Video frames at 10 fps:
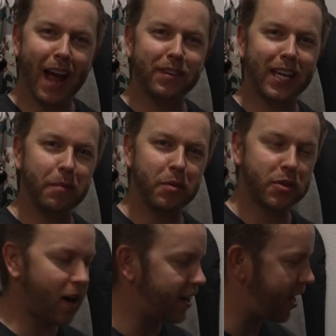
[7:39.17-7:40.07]
I have to keep
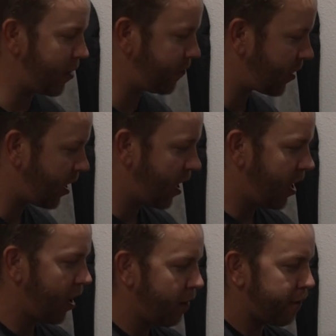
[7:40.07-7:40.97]
this right now.
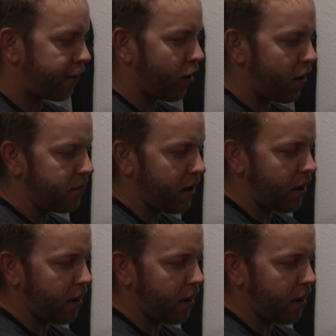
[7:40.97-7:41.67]
From